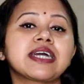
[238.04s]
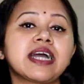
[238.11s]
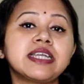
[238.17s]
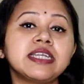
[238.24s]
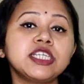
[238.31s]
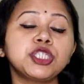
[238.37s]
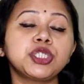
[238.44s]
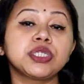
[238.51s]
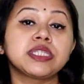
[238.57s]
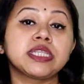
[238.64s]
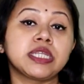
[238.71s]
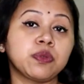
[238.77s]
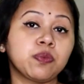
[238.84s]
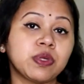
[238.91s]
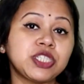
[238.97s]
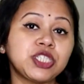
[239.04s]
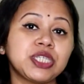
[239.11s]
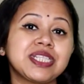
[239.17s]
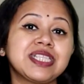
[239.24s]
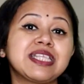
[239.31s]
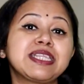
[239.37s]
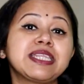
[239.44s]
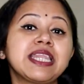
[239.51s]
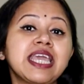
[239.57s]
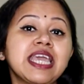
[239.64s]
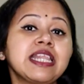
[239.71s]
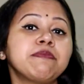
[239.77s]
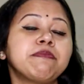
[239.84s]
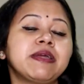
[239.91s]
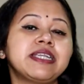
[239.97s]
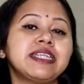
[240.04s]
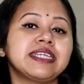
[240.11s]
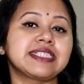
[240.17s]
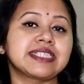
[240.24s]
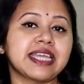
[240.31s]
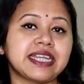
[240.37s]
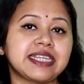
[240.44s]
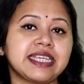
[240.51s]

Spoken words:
is a condition in which the nail bed is